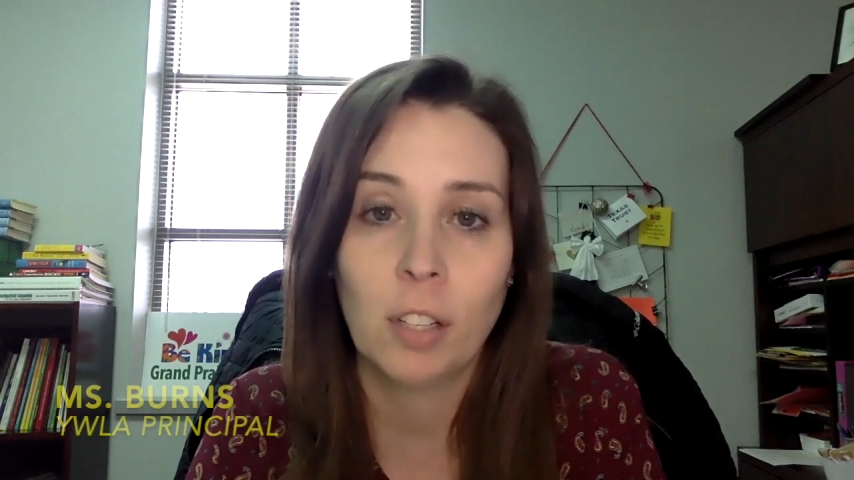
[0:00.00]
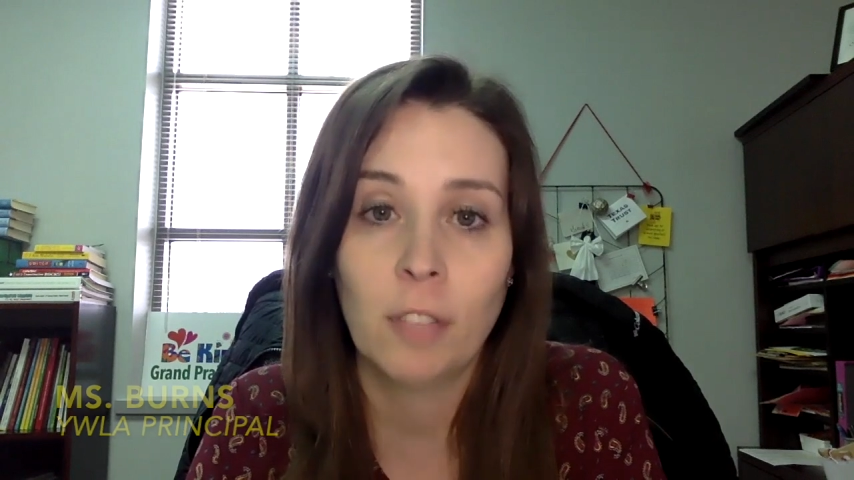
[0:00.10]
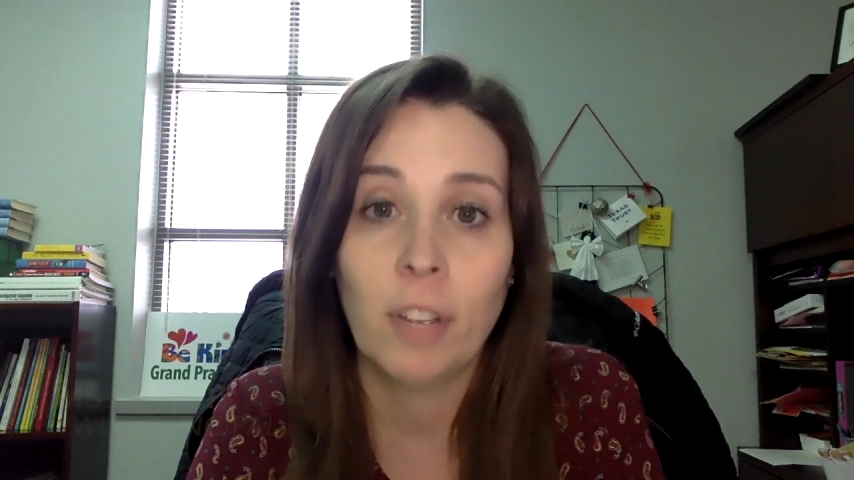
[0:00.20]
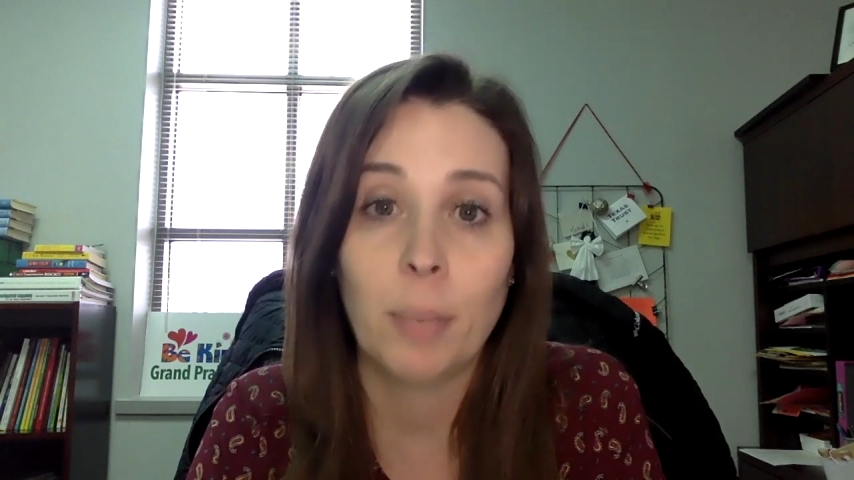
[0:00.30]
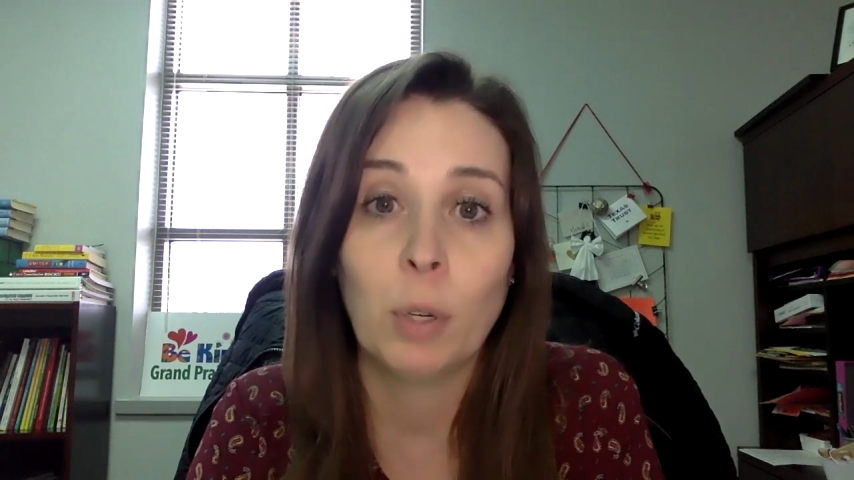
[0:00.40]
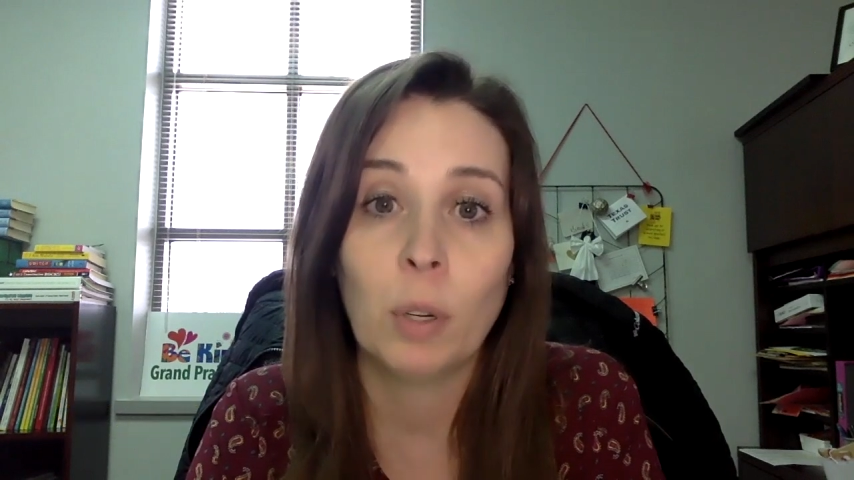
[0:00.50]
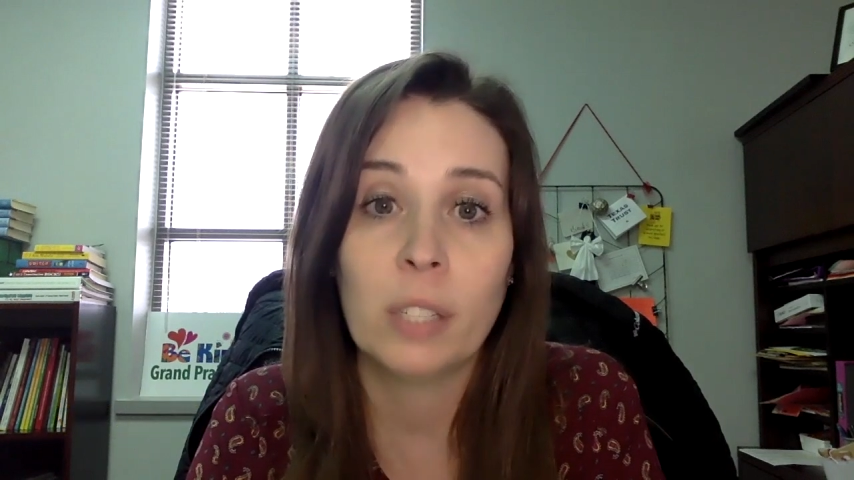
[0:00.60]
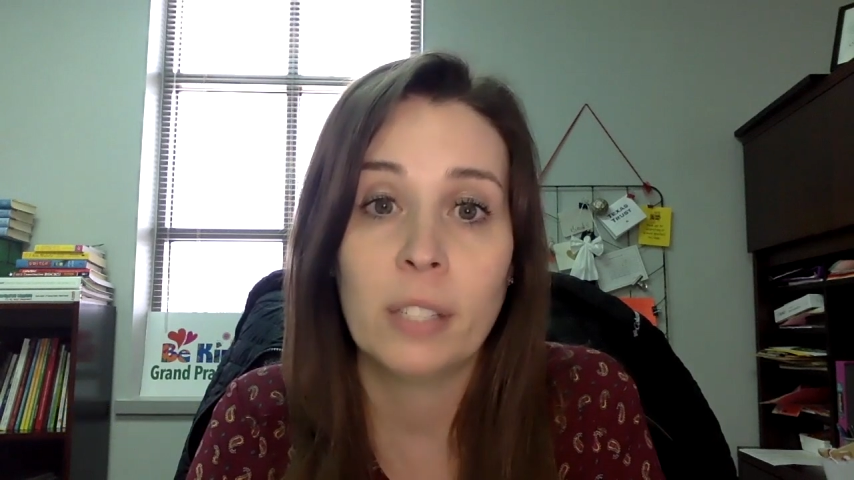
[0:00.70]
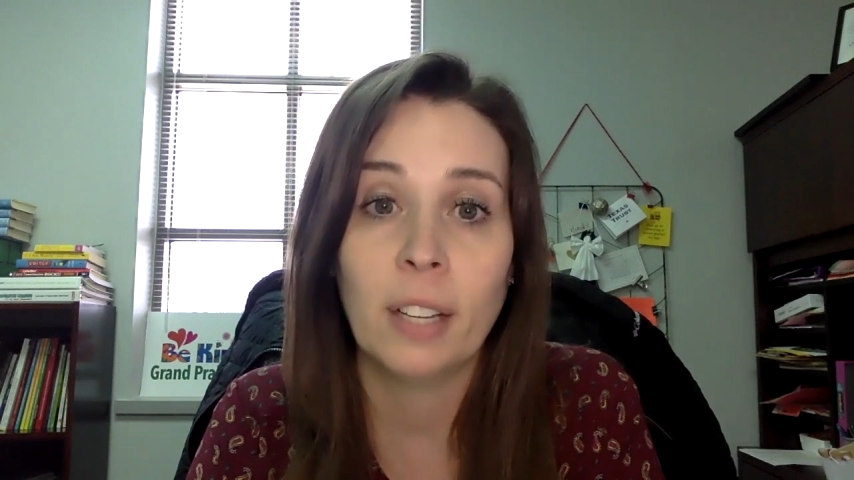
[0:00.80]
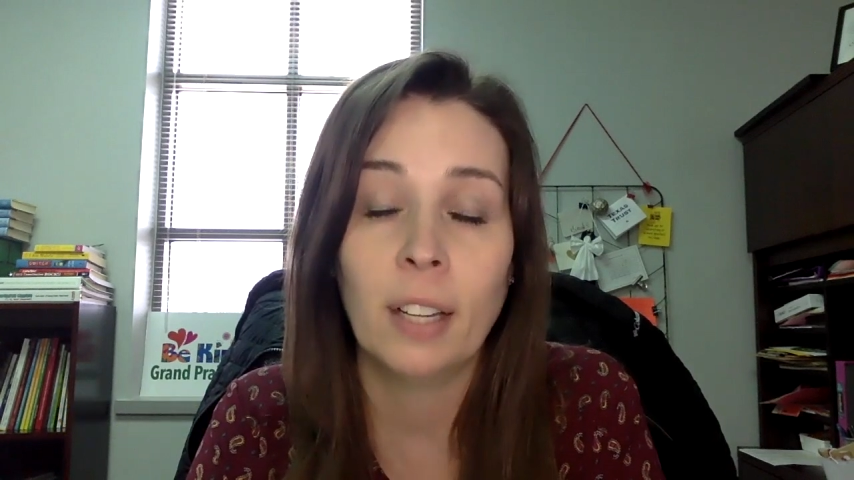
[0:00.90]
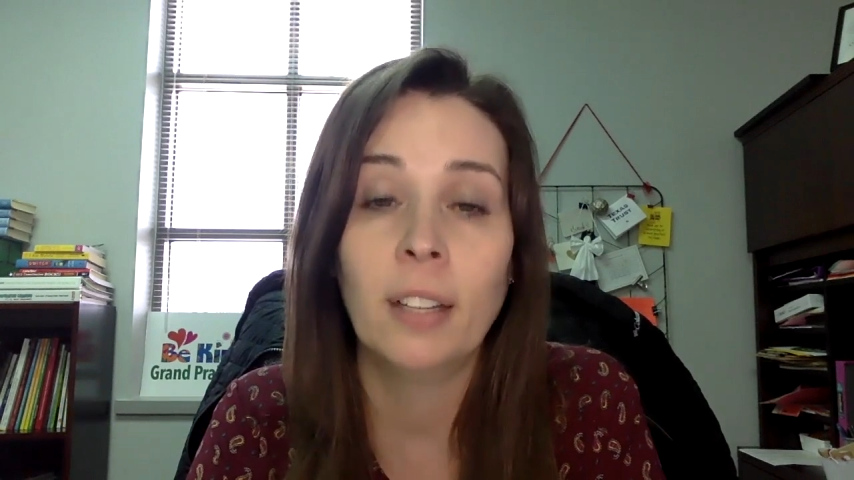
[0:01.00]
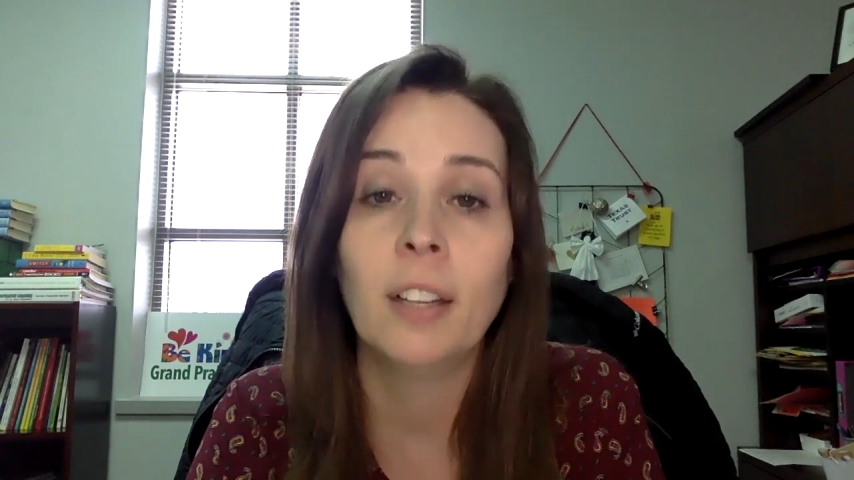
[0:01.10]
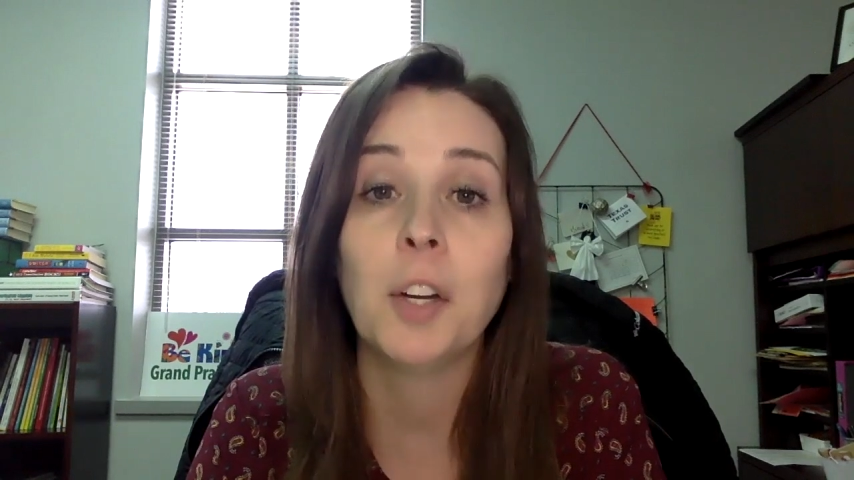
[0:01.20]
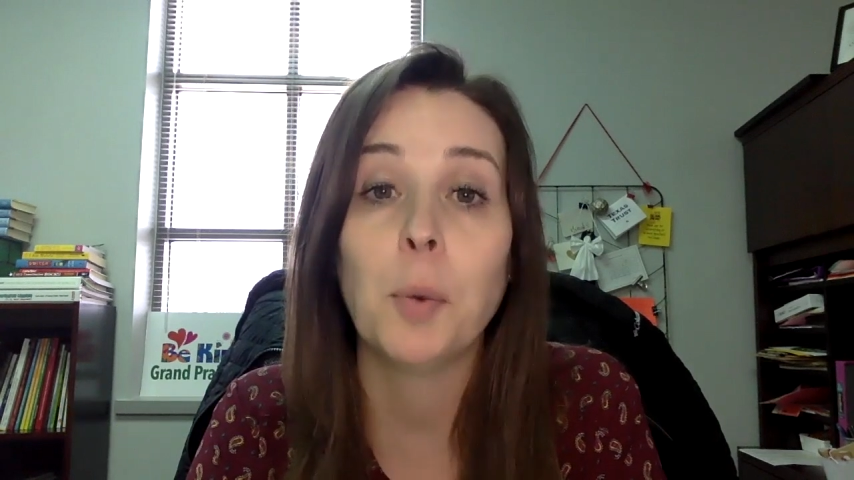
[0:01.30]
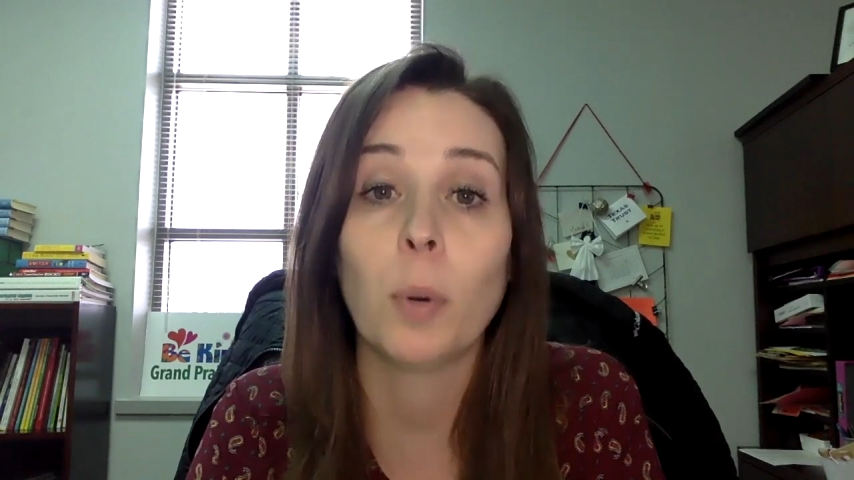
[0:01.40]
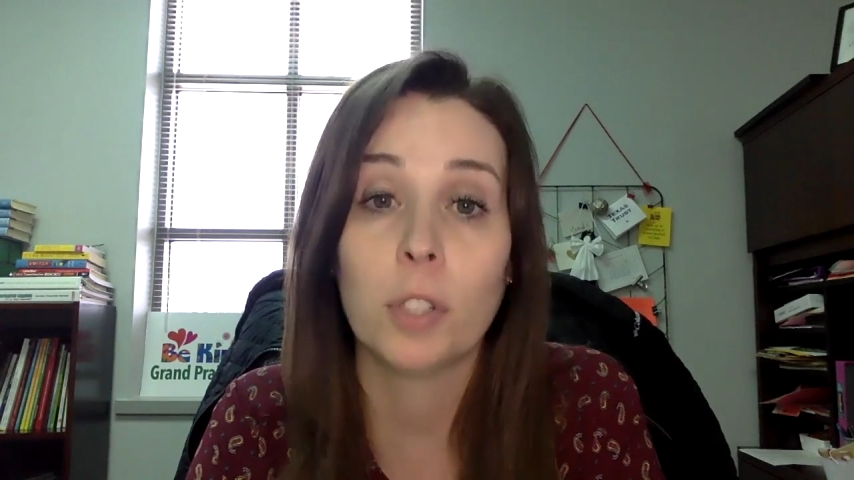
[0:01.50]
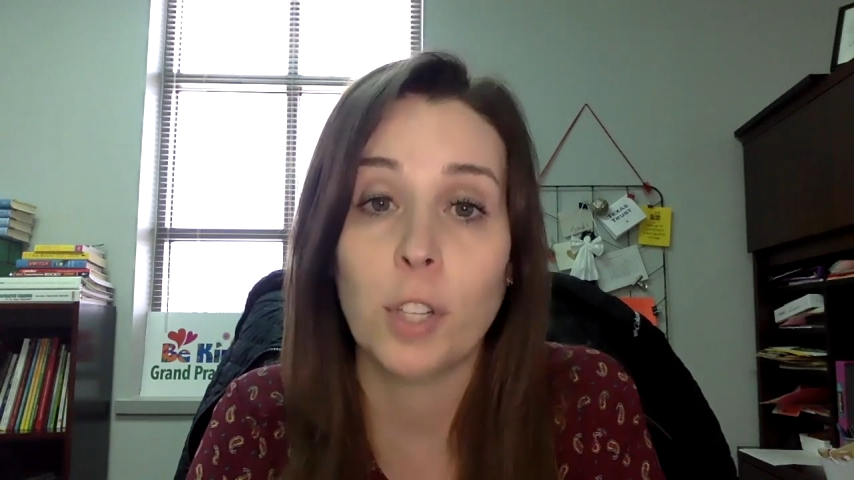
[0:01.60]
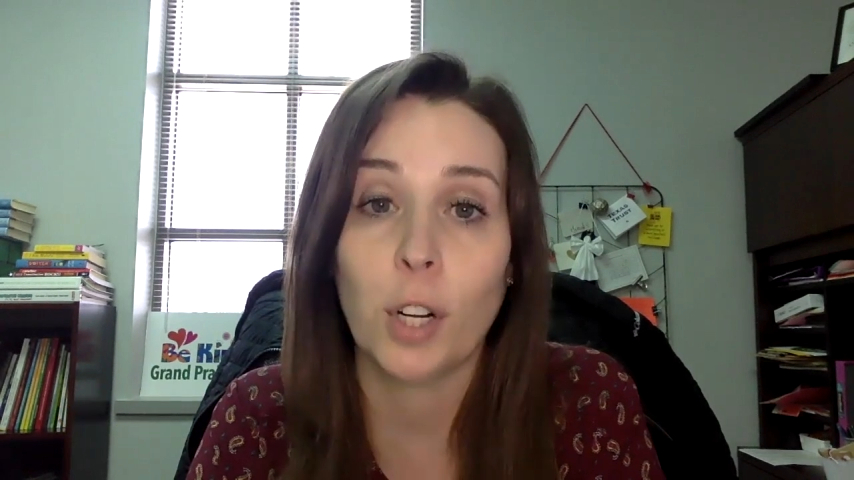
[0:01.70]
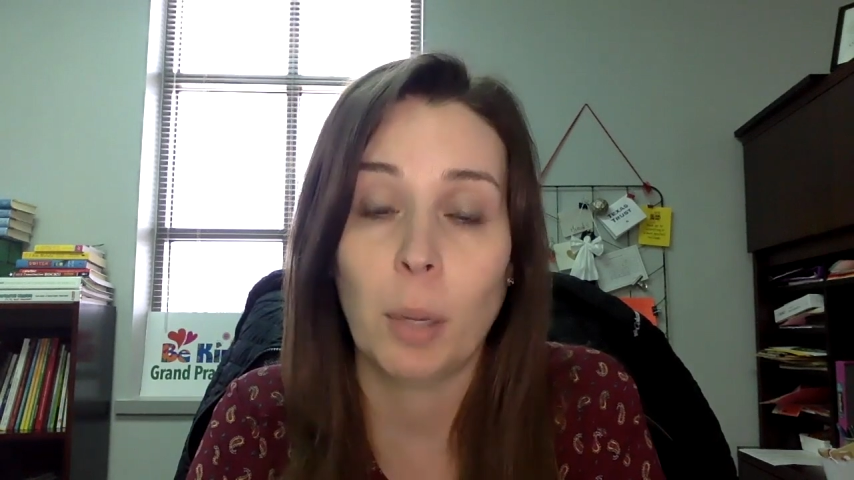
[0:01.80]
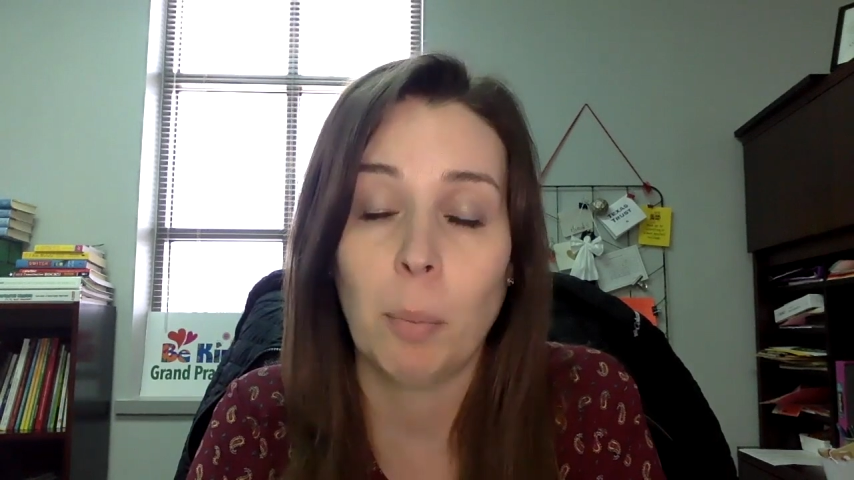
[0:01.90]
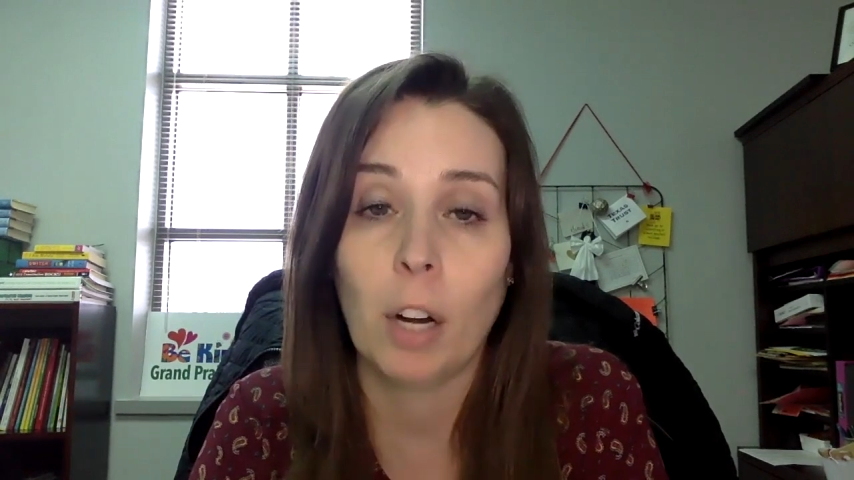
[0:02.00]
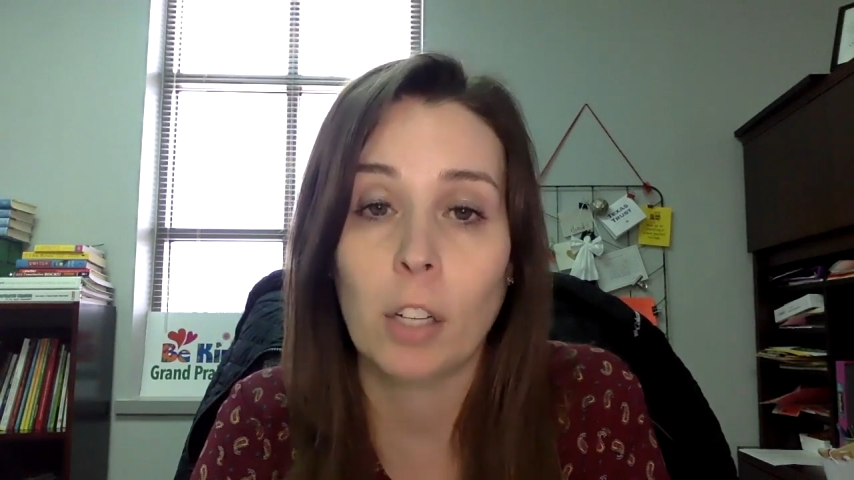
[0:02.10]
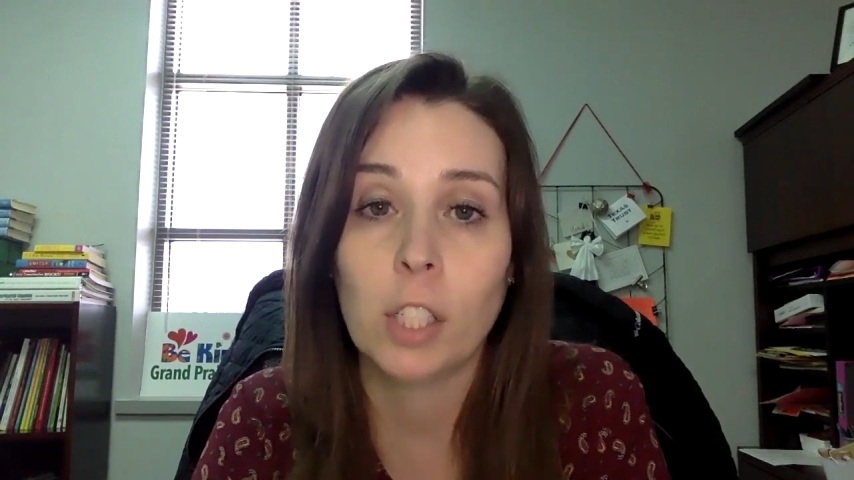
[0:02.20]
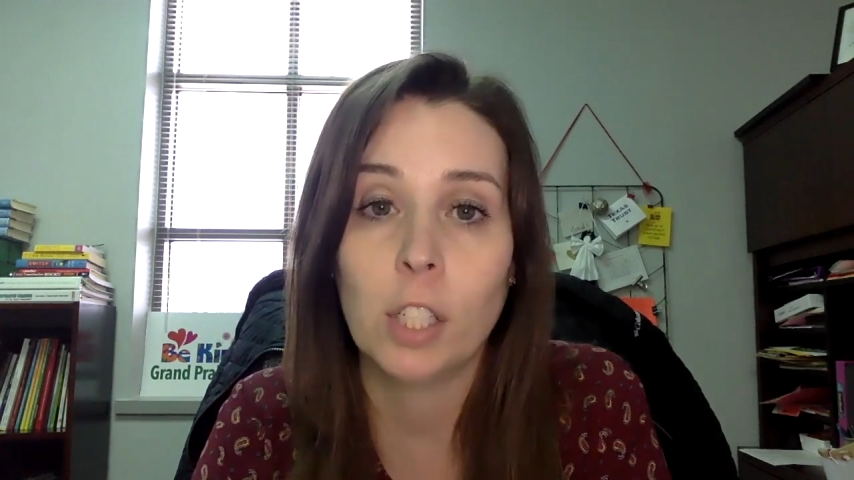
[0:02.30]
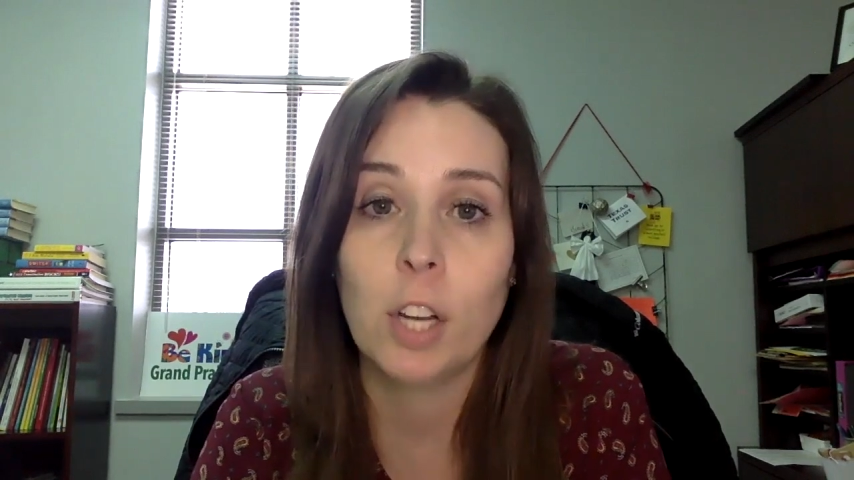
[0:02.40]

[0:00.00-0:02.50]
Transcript: February is done. We're starting March.